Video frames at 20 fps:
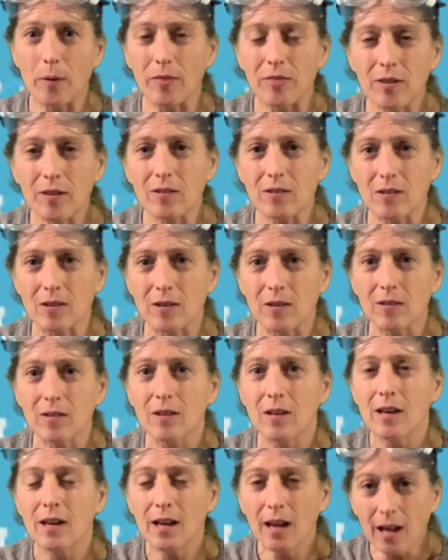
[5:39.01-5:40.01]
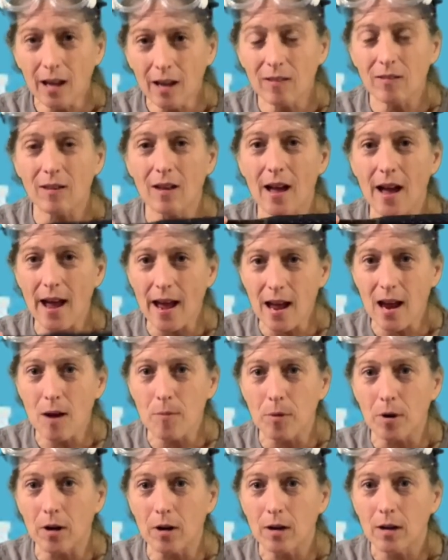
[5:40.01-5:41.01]
this is. It's a
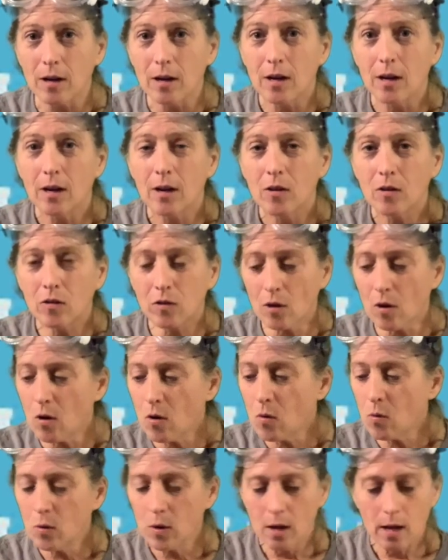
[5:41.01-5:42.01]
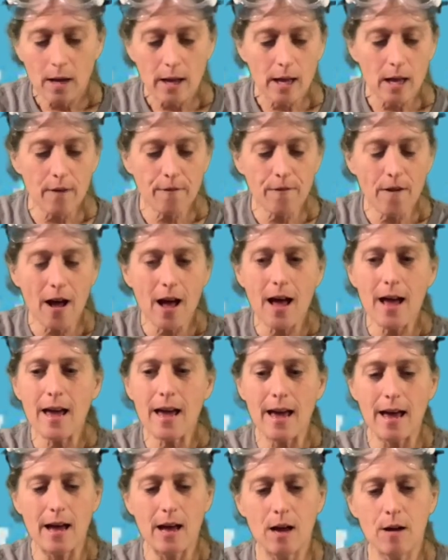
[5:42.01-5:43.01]
hammer. So if
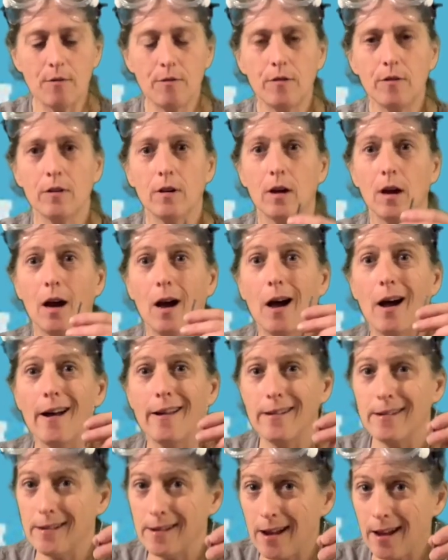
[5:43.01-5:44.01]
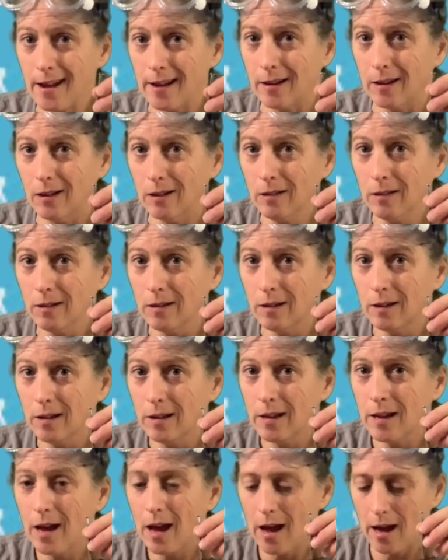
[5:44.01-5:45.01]
I have a nail
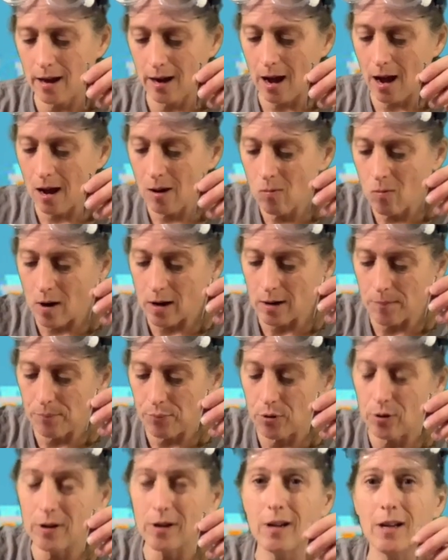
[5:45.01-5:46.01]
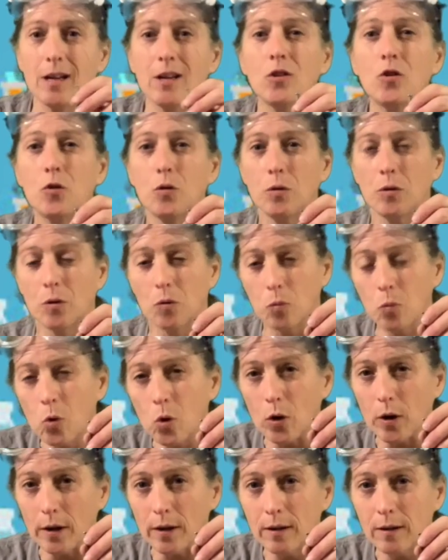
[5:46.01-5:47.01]
and I want to put it into the
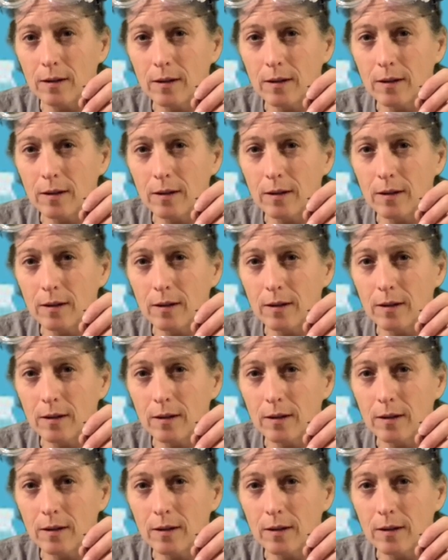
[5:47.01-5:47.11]
wood,